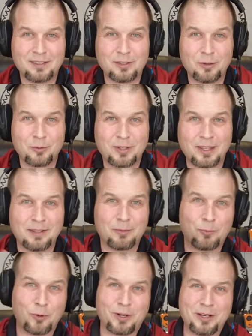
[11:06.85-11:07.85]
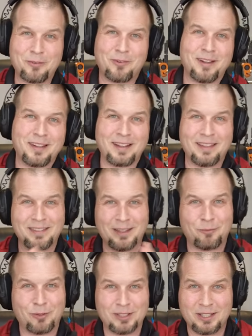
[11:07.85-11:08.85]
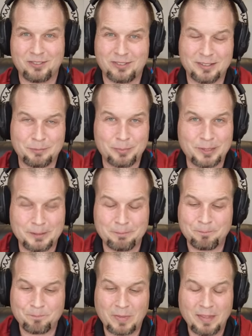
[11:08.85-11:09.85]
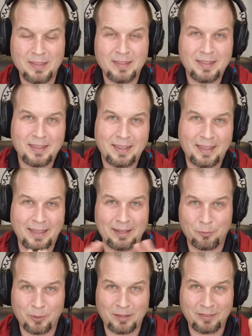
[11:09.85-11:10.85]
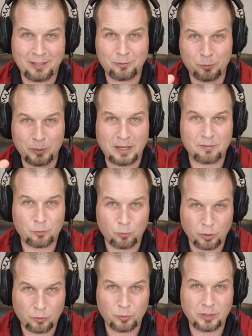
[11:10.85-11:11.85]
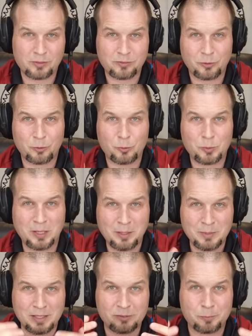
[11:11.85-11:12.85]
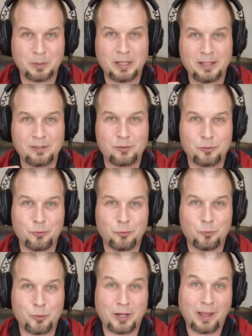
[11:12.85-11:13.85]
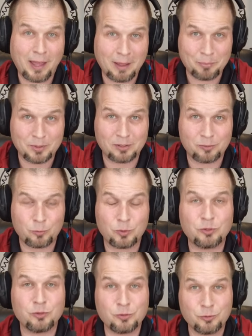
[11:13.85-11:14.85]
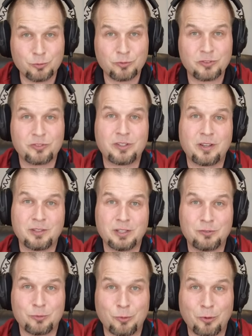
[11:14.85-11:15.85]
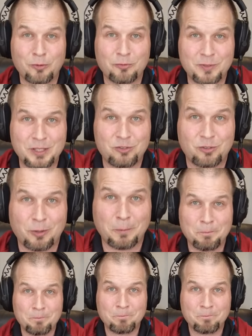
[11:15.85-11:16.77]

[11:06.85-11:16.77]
You know, get it working right and then release it. But Anyway, that's what we have to work with, so let me explain to you what happens when you use the 72 hertz feature.